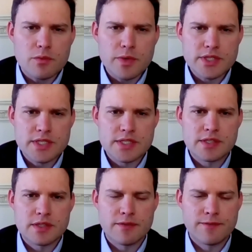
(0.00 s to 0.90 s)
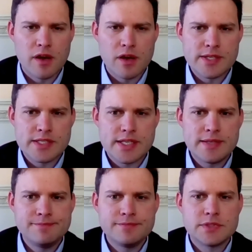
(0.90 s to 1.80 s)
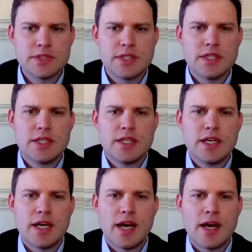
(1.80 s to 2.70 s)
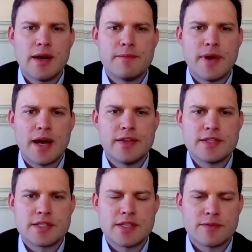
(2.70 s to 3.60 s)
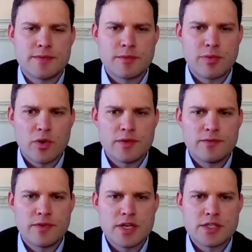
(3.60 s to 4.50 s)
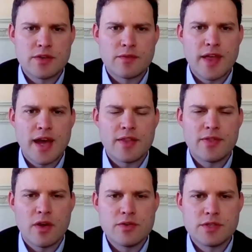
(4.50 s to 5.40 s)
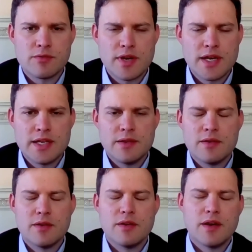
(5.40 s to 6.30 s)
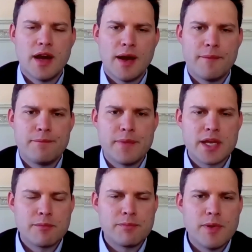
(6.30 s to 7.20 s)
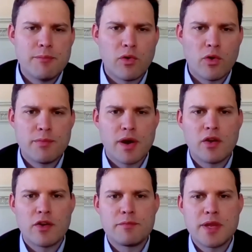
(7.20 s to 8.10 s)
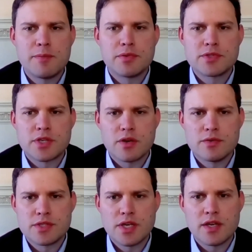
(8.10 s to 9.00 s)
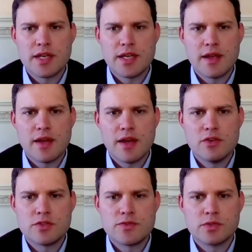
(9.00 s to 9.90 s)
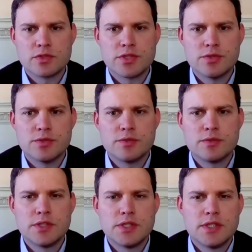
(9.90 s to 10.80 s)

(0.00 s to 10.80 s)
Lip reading: which is the furloughing scheme, and there's a self-employed version of that. Those are really being employed by a lot of people, so certainly a useful tool.